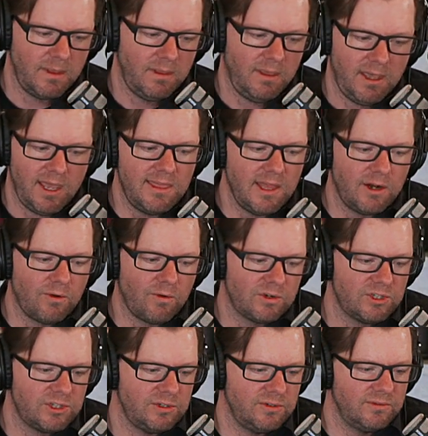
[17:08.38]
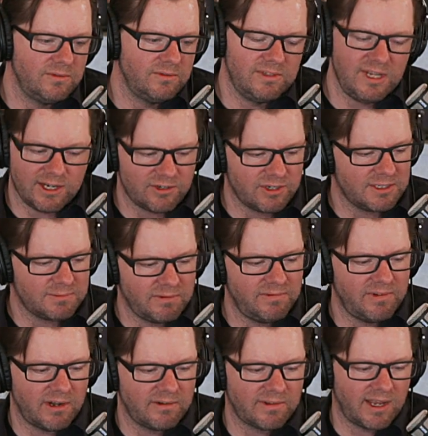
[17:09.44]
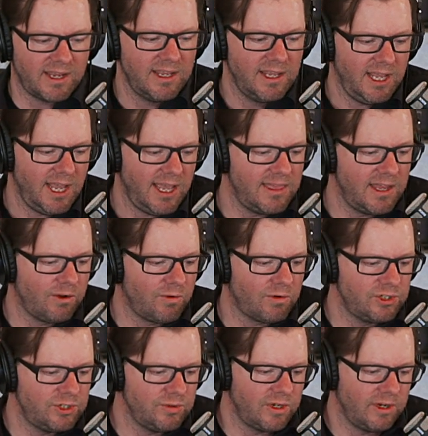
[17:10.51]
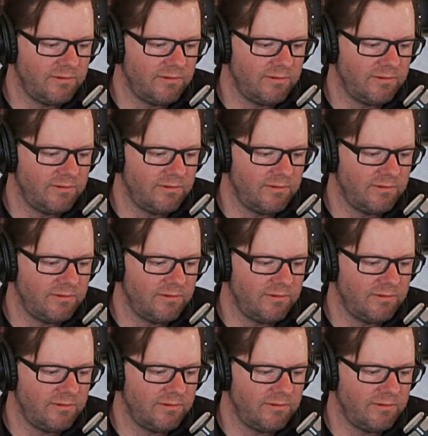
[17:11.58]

trust but verify. Trust but verify. And then of course you can